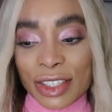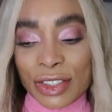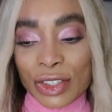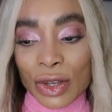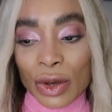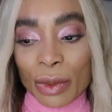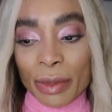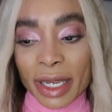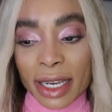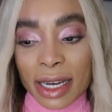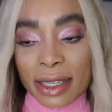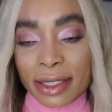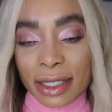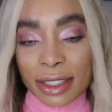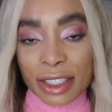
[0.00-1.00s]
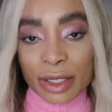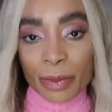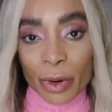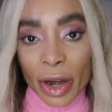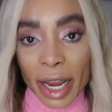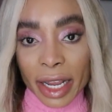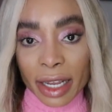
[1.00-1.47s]
So because it's
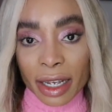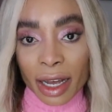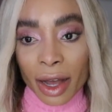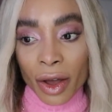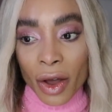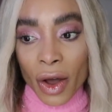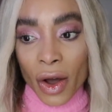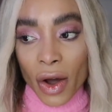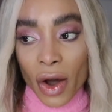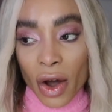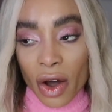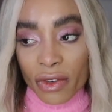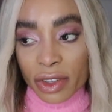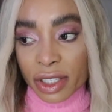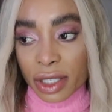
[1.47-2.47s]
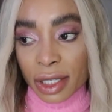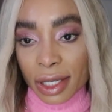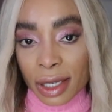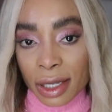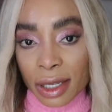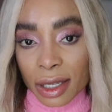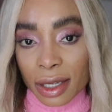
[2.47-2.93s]
spring,
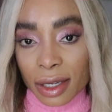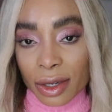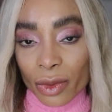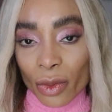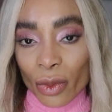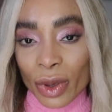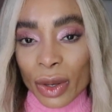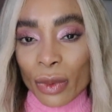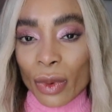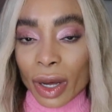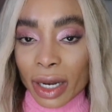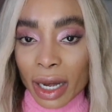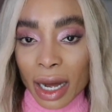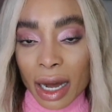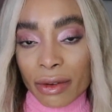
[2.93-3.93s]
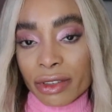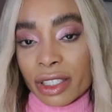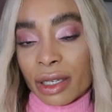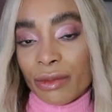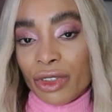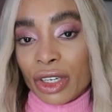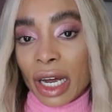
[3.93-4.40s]
obviously we want to have
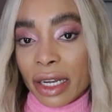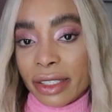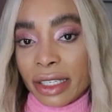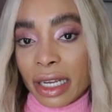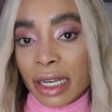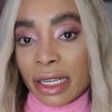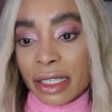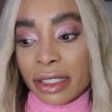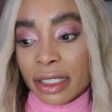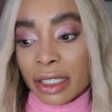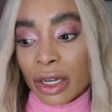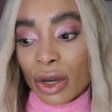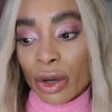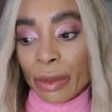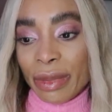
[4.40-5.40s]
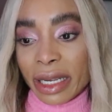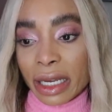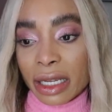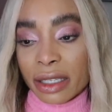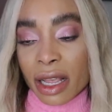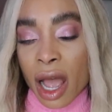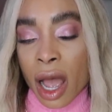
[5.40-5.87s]
some dresses, you know,
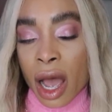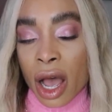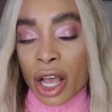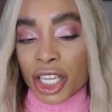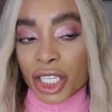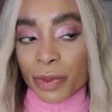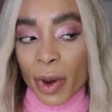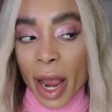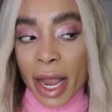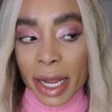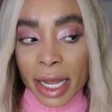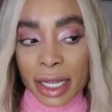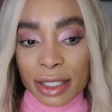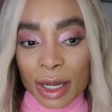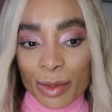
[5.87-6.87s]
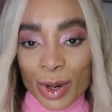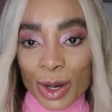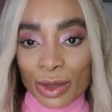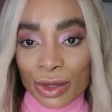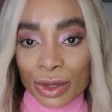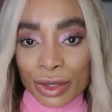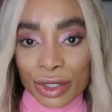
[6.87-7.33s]
because spring is
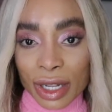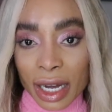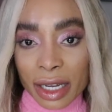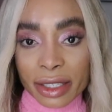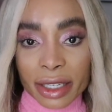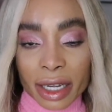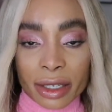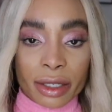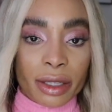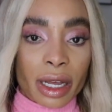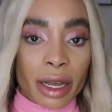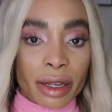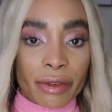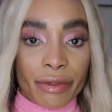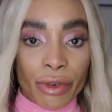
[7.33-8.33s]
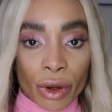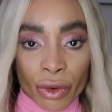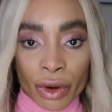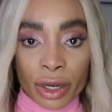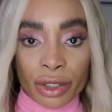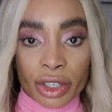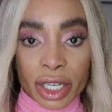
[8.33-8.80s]
about those nice kind of like
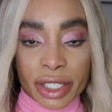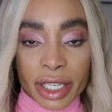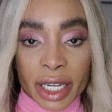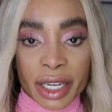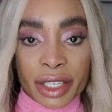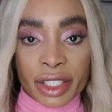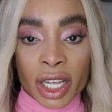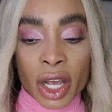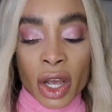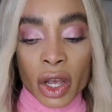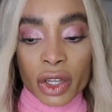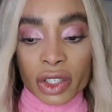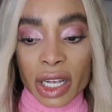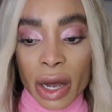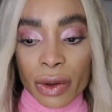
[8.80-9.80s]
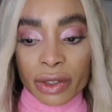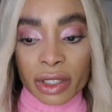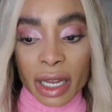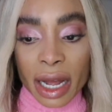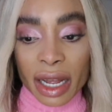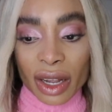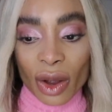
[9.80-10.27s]
floral dresses. So I was
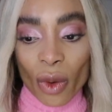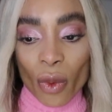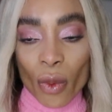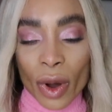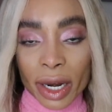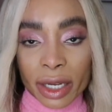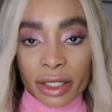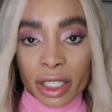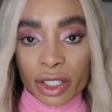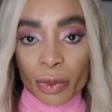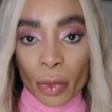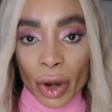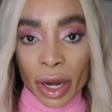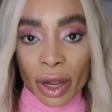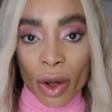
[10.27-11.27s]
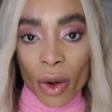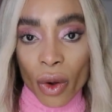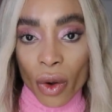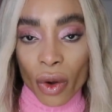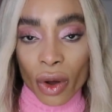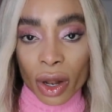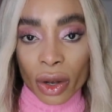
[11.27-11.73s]
like, what is a spring
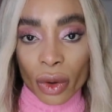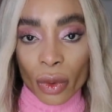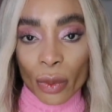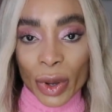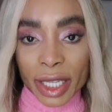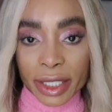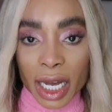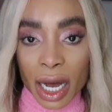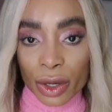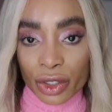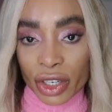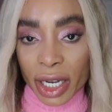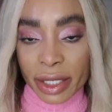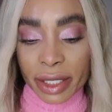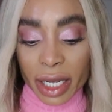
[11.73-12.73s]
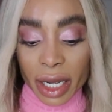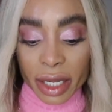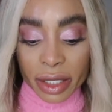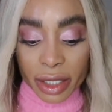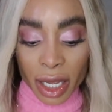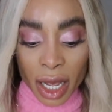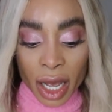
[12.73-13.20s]
haul without dresses?